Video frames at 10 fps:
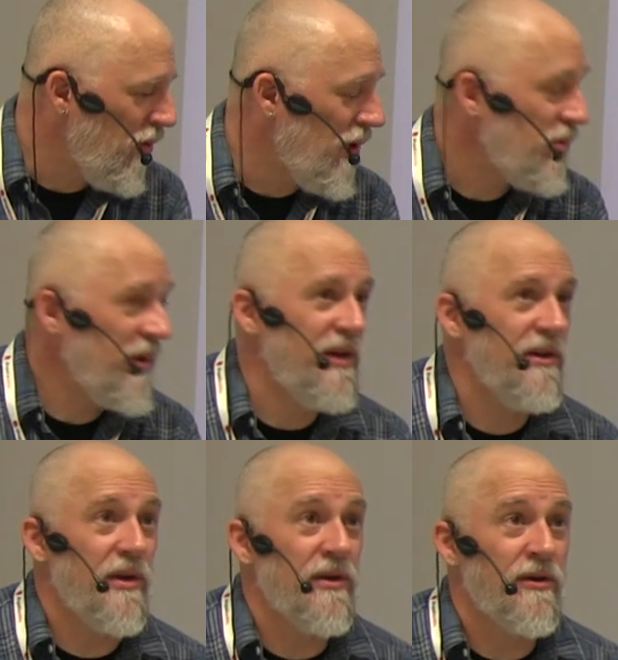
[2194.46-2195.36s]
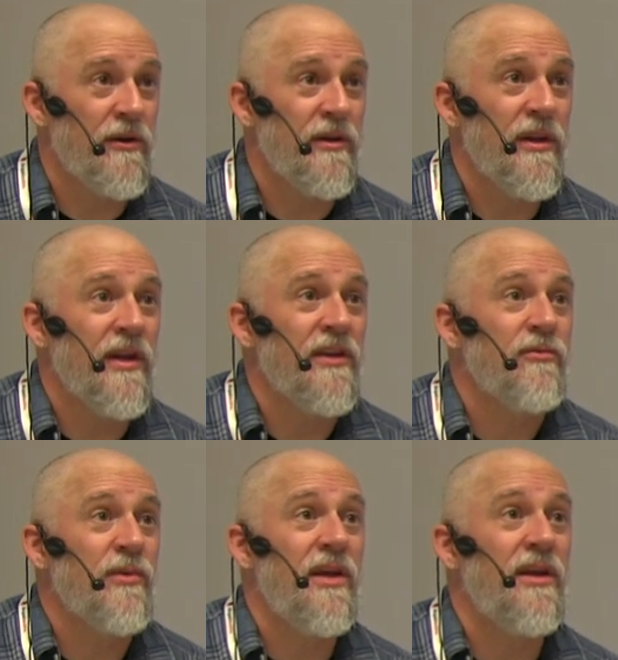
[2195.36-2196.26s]
what we do internally is
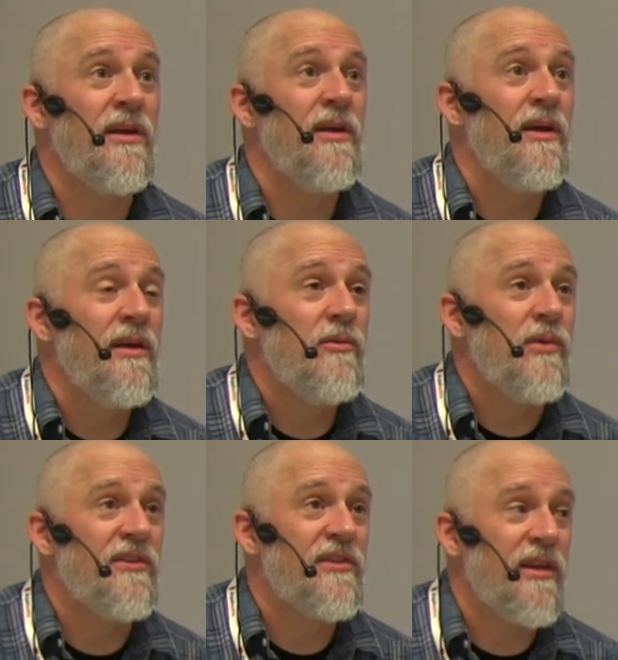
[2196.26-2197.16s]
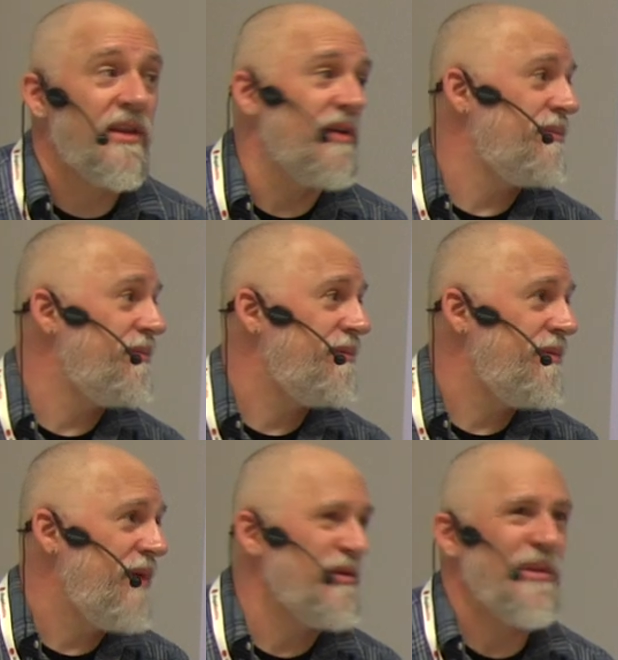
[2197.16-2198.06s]
we we set the
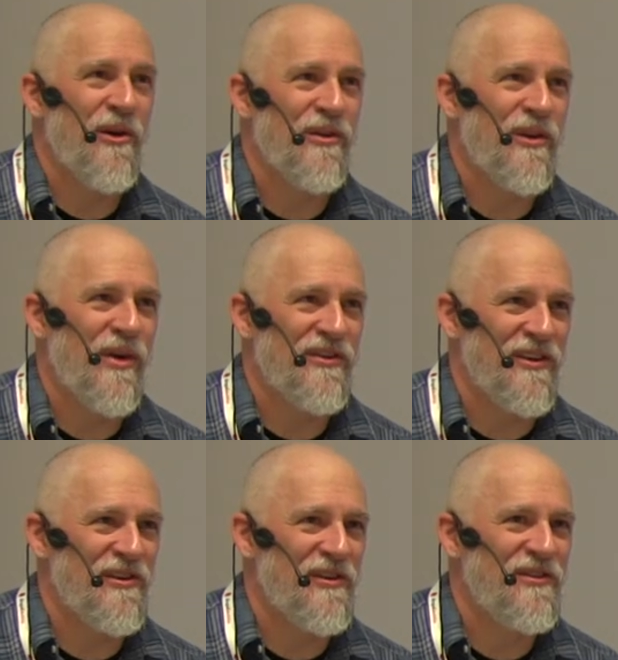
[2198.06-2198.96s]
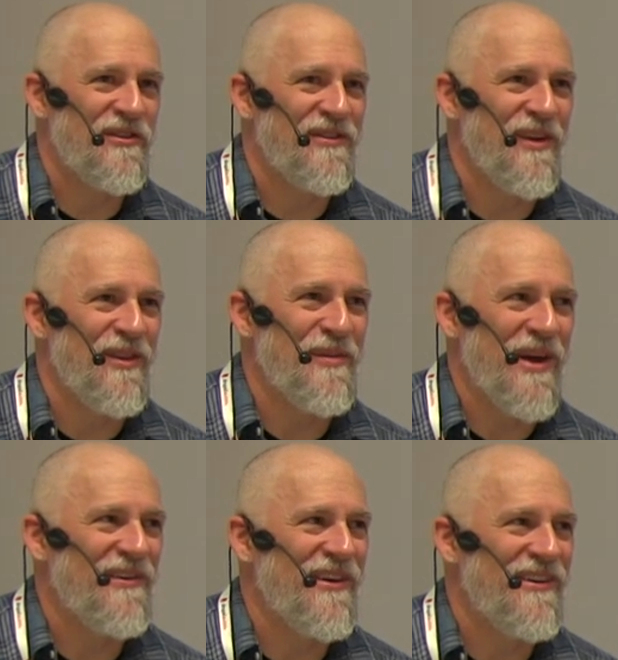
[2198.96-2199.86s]
everybody heard the question because it's on the
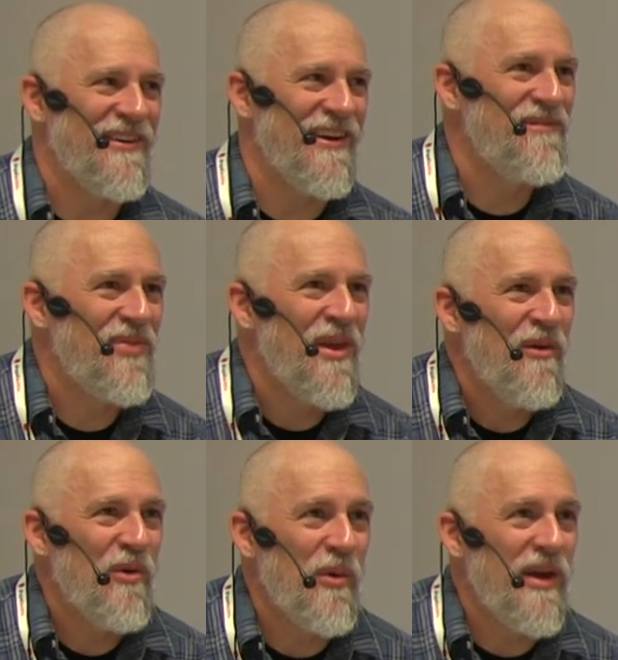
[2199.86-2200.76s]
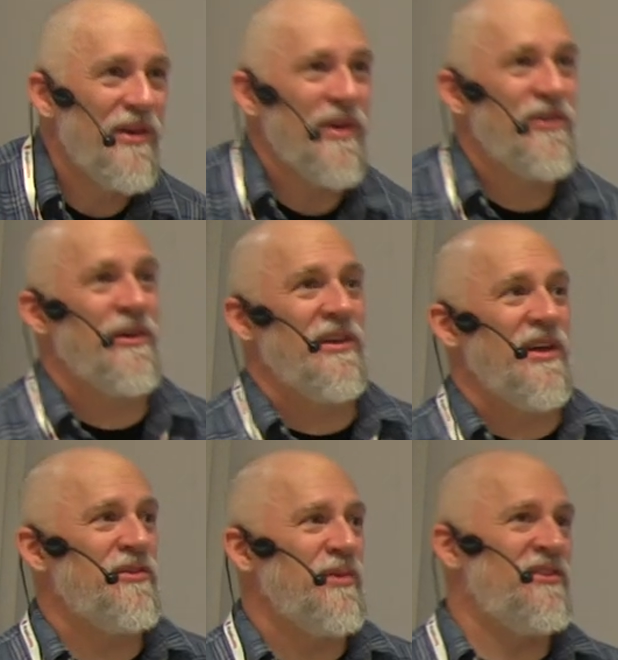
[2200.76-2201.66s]
mic, right? Yeah. What we do
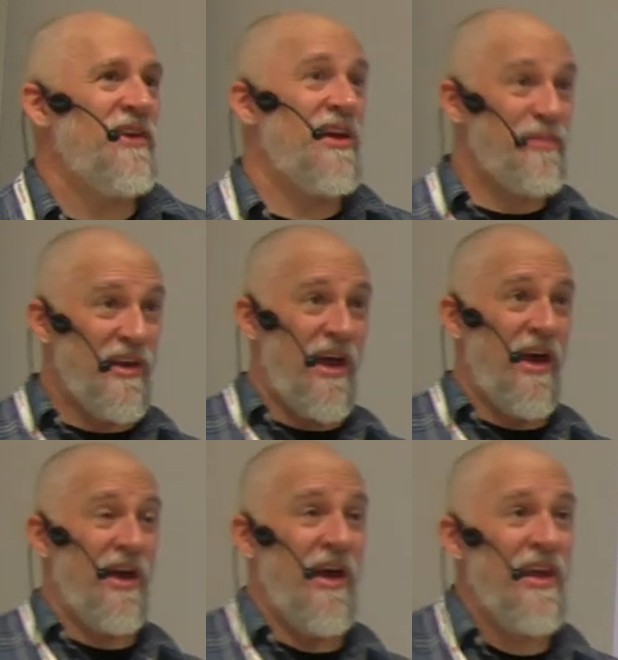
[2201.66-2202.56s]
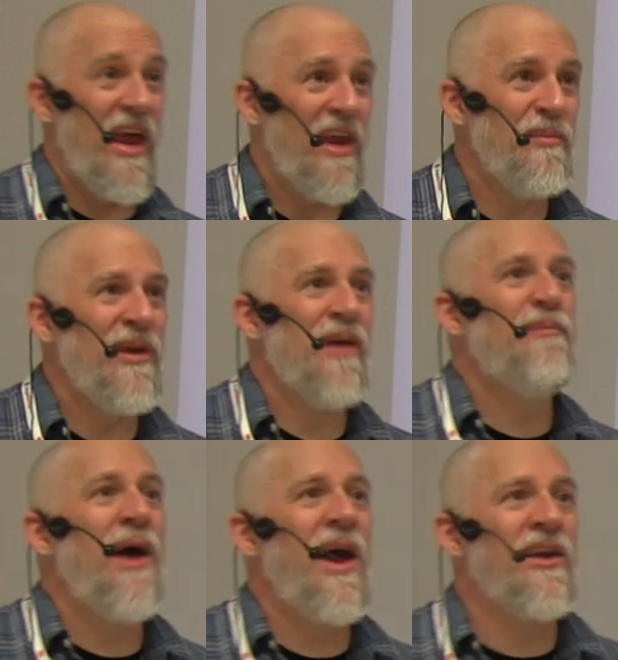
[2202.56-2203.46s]
internally is we set up an uh, an npm
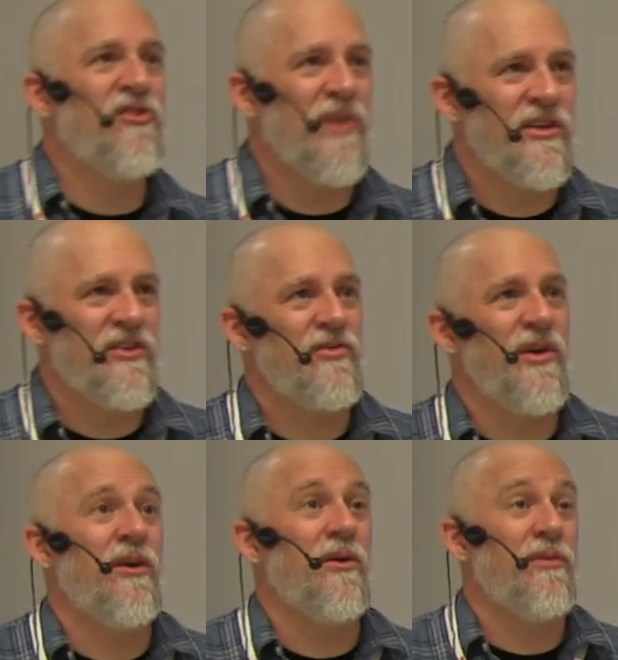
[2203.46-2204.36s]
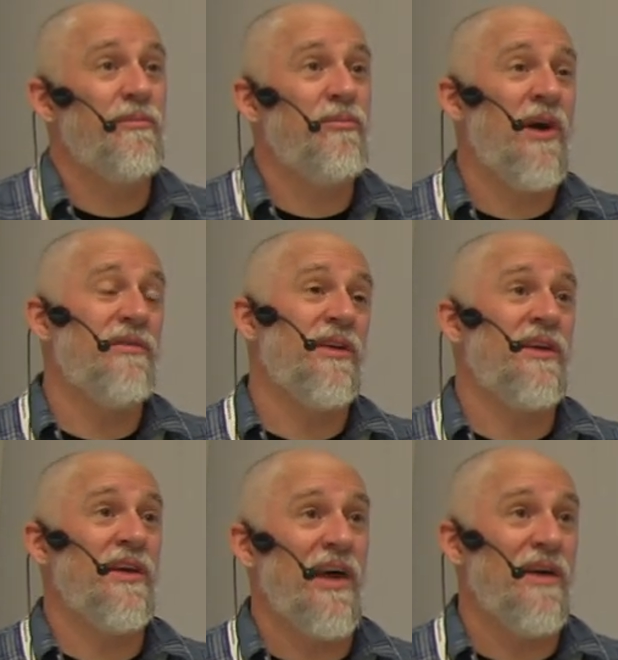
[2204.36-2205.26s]
package registry on our private
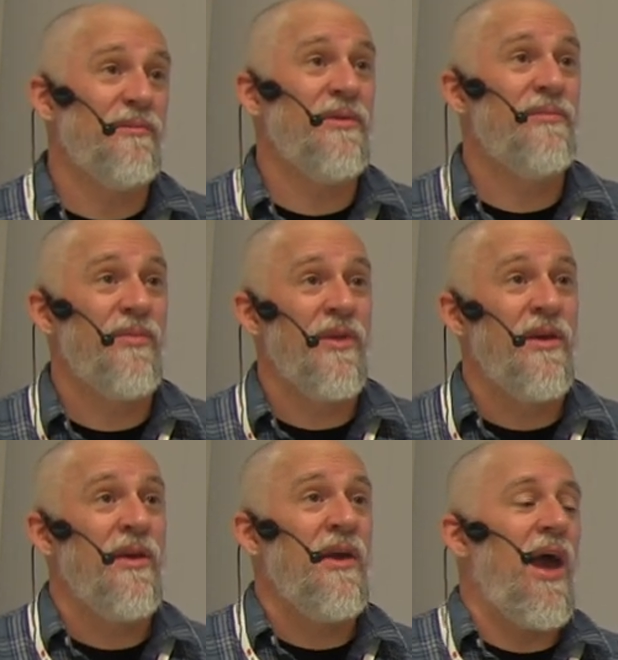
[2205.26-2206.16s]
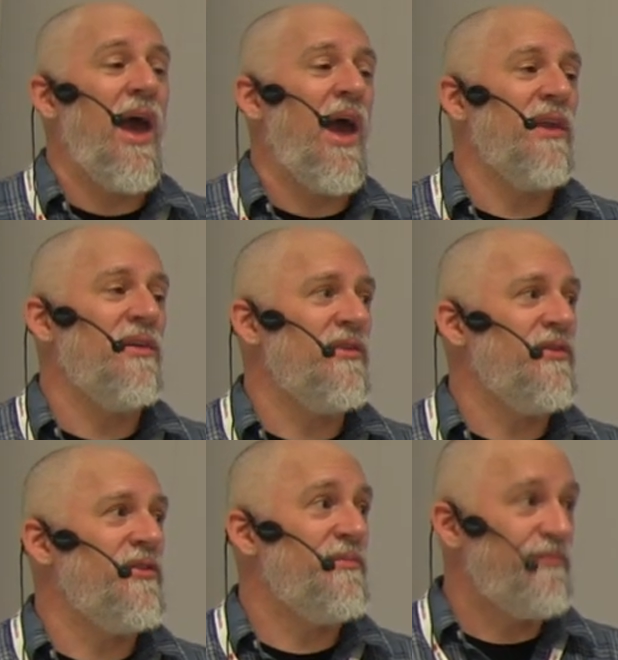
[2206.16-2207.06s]
GitLab, and